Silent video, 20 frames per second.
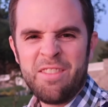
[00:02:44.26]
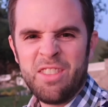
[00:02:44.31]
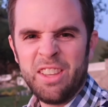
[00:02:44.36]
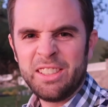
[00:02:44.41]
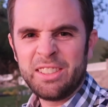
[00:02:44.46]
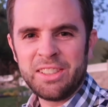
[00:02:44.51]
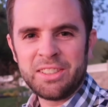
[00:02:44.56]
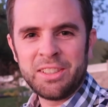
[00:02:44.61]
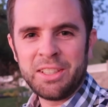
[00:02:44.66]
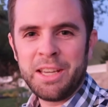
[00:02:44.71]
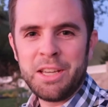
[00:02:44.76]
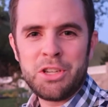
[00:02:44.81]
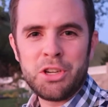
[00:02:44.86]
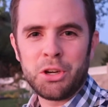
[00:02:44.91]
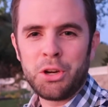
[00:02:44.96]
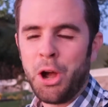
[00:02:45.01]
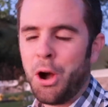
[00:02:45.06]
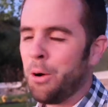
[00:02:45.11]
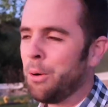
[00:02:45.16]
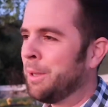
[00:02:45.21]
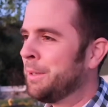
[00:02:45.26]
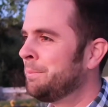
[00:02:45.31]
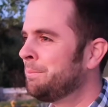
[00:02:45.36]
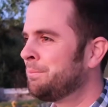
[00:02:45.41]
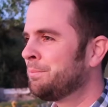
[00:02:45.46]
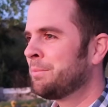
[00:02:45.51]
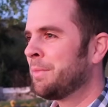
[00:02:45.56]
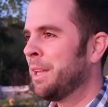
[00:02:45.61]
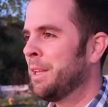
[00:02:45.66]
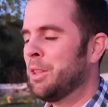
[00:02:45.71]
this doesn't get you going
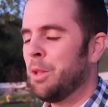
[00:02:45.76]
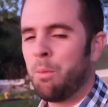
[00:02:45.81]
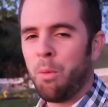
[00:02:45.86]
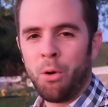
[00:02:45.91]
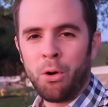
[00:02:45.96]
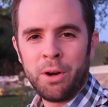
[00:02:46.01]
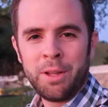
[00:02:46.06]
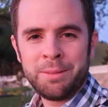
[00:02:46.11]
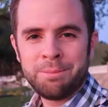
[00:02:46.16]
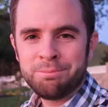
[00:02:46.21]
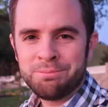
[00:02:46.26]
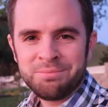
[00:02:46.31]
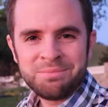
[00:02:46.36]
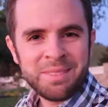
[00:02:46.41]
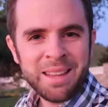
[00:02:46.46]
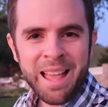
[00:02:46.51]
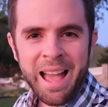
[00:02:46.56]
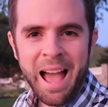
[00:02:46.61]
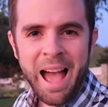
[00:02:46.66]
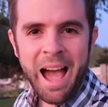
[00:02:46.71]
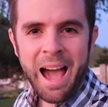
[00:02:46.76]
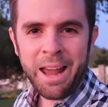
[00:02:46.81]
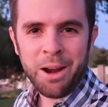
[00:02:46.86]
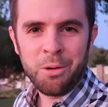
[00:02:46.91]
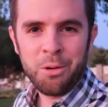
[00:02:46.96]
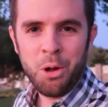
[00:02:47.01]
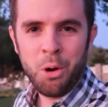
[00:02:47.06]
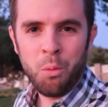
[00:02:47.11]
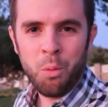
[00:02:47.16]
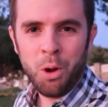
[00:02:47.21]
in the morning, I
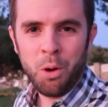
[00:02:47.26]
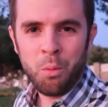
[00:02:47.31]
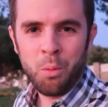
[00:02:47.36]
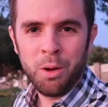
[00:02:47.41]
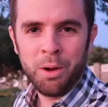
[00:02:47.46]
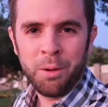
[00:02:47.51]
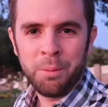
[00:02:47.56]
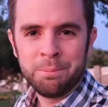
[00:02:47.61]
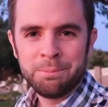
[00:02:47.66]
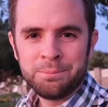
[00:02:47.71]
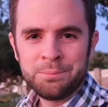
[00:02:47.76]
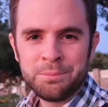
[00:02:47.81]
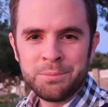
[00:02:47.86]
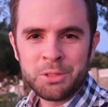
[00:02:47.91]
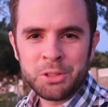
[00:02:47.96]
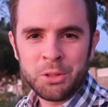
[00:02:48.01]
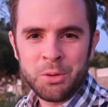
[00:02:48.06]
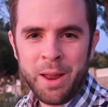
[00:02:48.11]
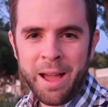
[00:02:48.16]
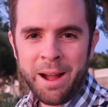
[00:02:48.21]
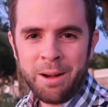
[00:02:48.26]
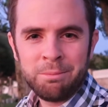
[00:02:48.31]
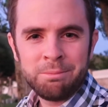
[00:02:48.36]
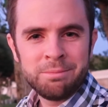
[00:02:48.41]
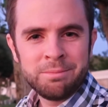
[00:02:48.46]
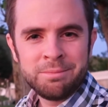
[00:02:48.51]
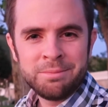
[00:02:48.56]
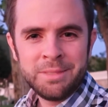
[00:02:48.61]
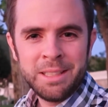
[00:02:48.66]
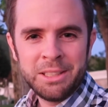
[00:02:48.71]
don't know what will. So now
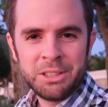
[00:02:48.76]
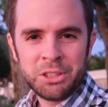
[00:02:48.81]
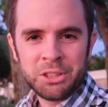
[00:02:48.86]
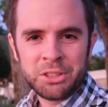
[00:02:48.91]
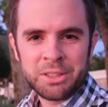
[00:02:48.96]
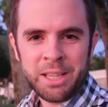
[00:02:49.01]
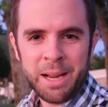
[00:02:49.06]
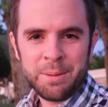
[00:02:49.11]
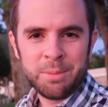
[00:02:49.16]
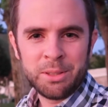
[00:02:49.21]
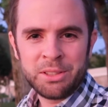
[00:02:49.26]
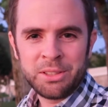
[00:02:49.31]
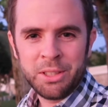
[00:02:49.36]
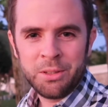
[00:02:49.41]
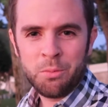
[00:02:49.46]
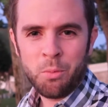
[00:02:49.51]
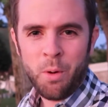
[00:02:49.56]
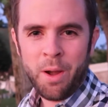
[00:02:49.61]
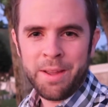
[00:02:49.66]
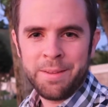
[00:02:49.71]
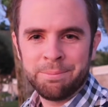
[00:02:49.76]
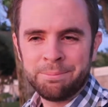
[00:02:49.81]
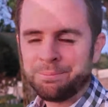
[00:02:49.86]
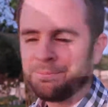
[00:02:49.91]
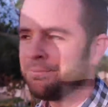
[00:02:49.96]
it's just time to sit and wait.